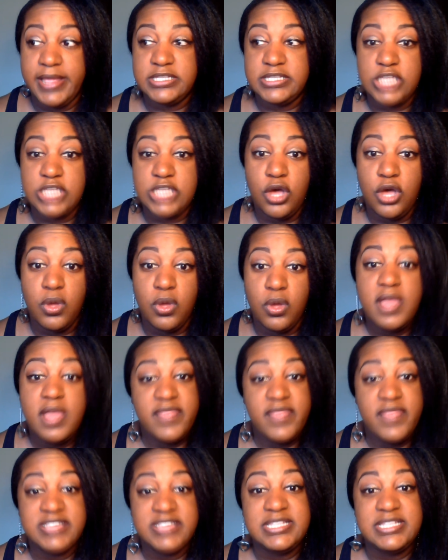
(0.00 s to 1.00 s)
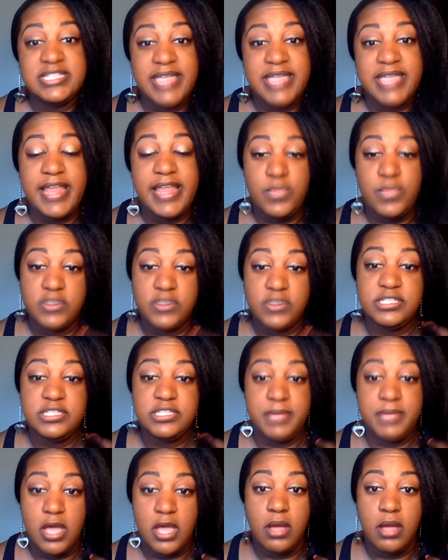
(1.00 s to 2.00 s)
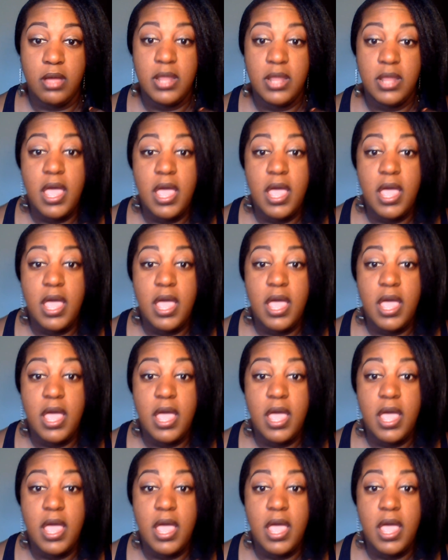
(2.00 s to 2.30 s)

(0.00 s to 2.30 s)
So that's the side he wants to be on.